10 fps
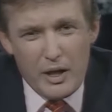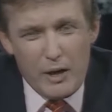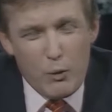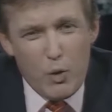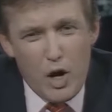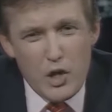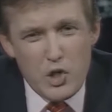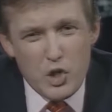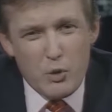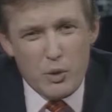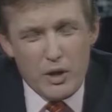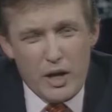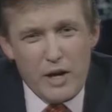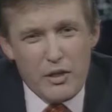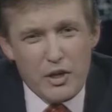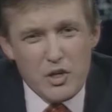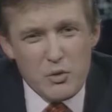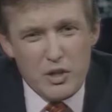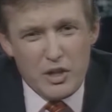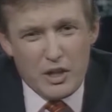And why should we? I think
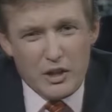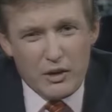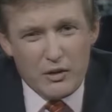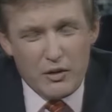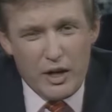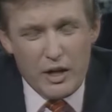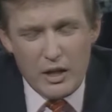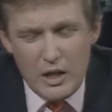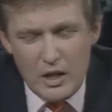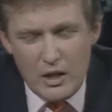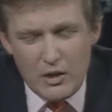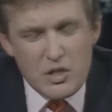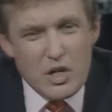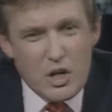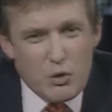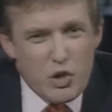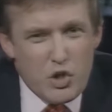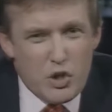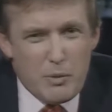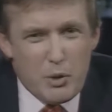it's ridiculous. And this country
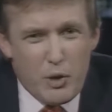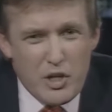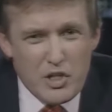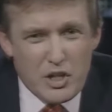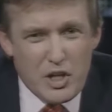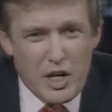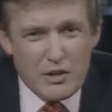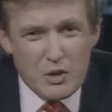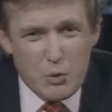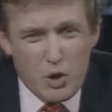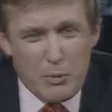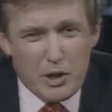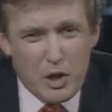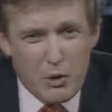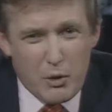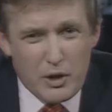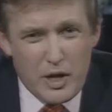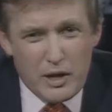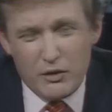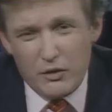shouldn't be raising taxes. We ought to be lowering
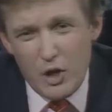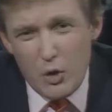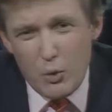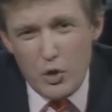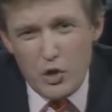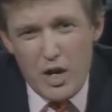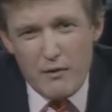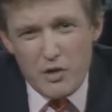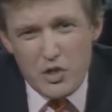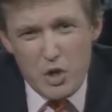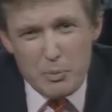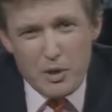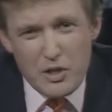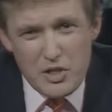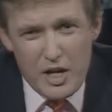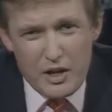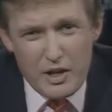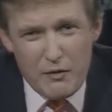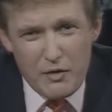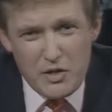taxes. We should have a surplus, not a
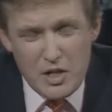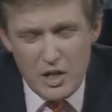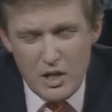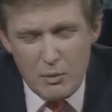deficit.